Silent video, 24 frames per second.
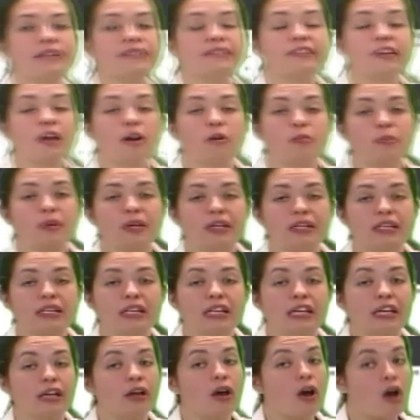
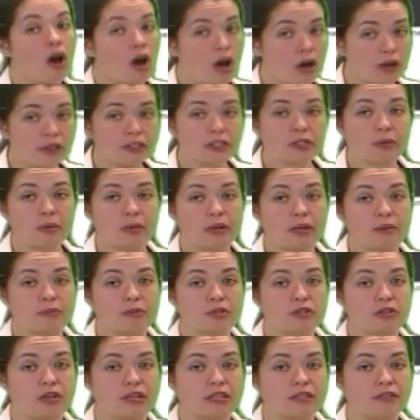COPD, also an
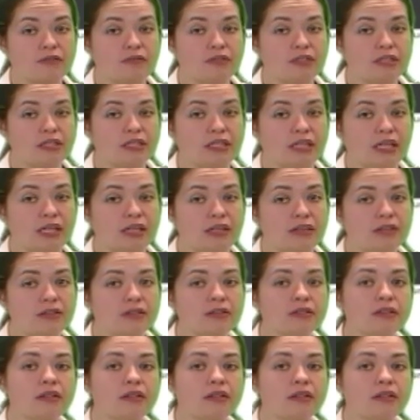obstructive disease,